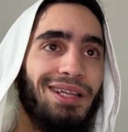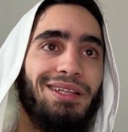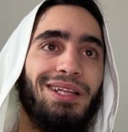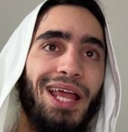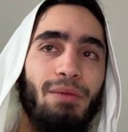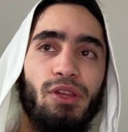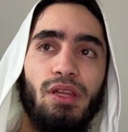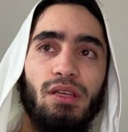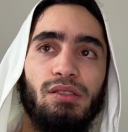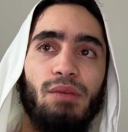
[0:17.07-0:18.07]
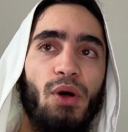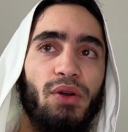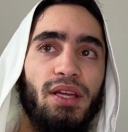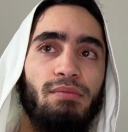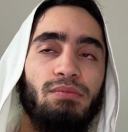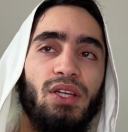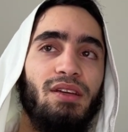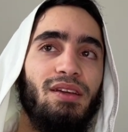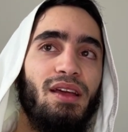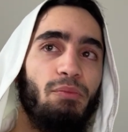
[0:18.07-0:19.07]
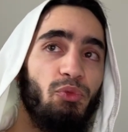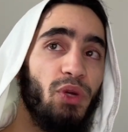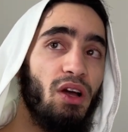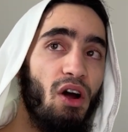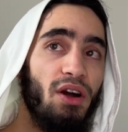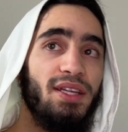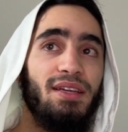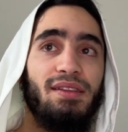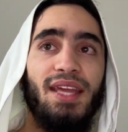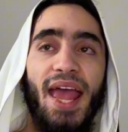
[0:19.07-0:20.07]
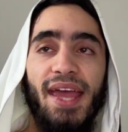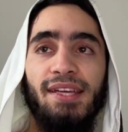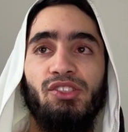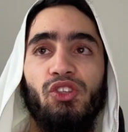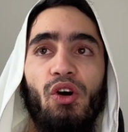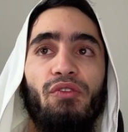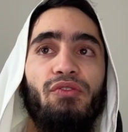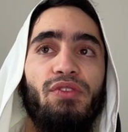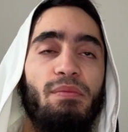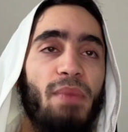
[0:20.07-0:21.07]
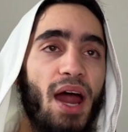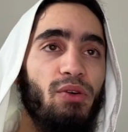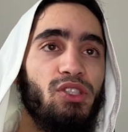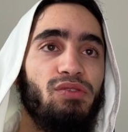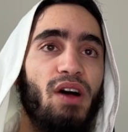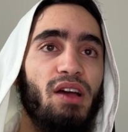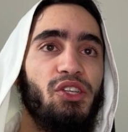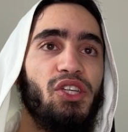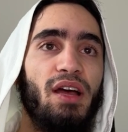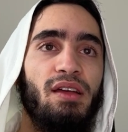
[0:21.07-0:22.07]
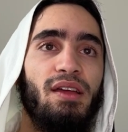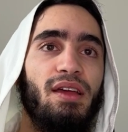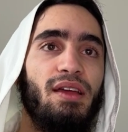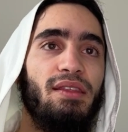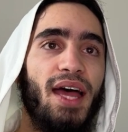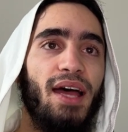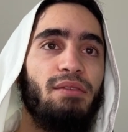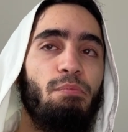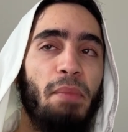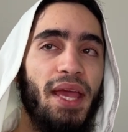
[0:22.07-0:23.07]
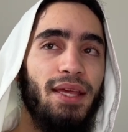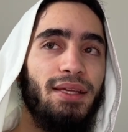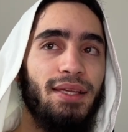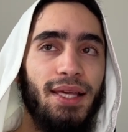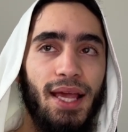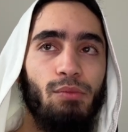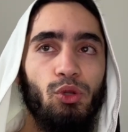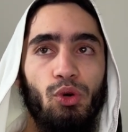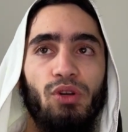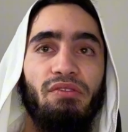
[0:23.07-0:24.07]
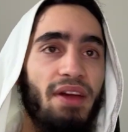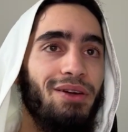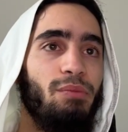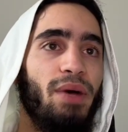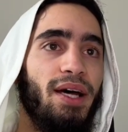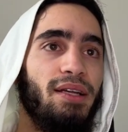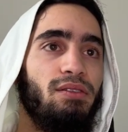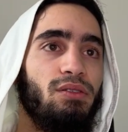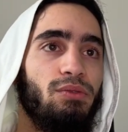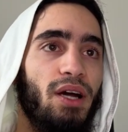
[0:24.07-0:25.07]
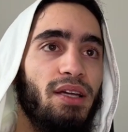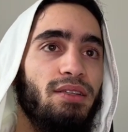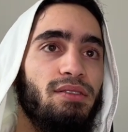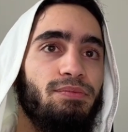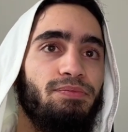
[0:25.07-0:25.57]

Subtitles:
claim things about him regarding the age of the marriage of Aisha that make him look very bad, right?